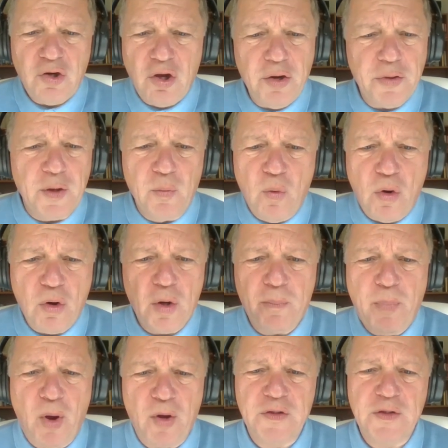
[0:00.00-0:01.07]
Jonathan, what
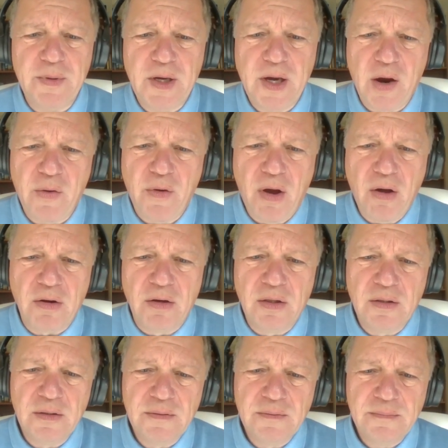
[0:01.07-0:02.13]
could possibly go wrong?